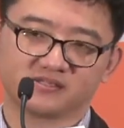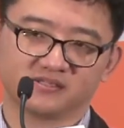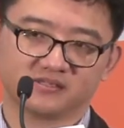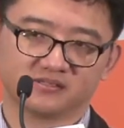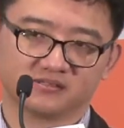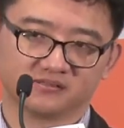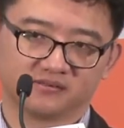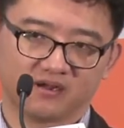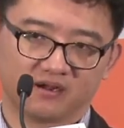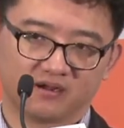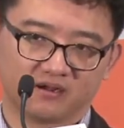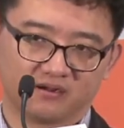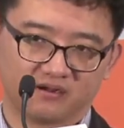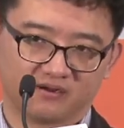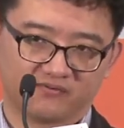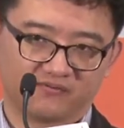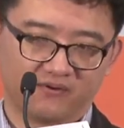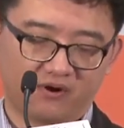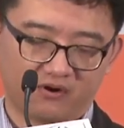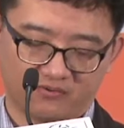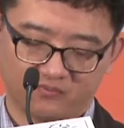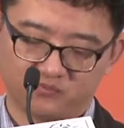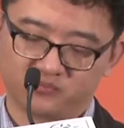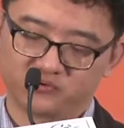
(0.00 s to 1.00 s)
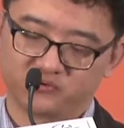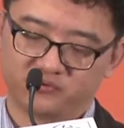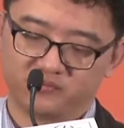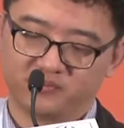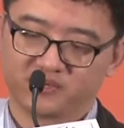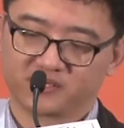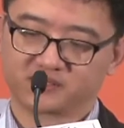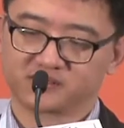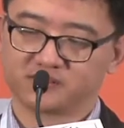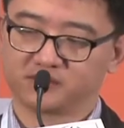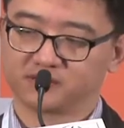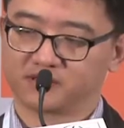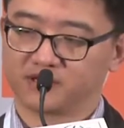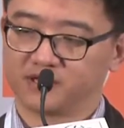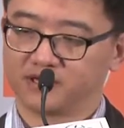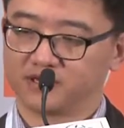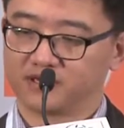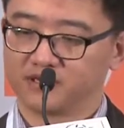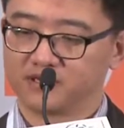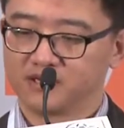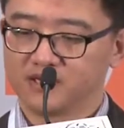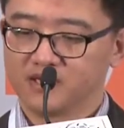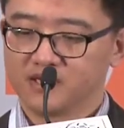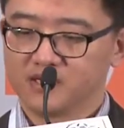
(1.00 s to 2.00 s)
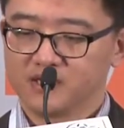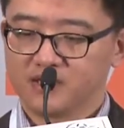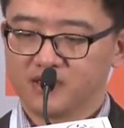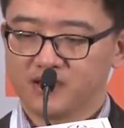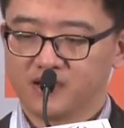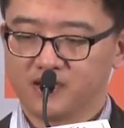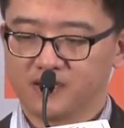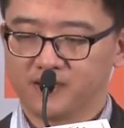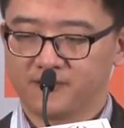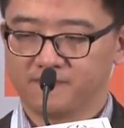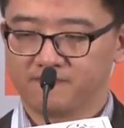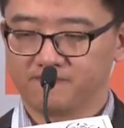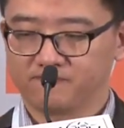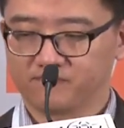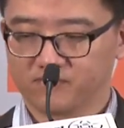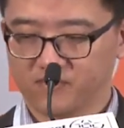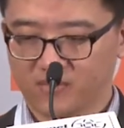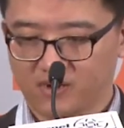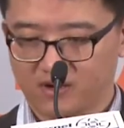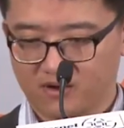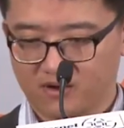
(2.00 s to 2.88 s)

on Bluemix, okay? And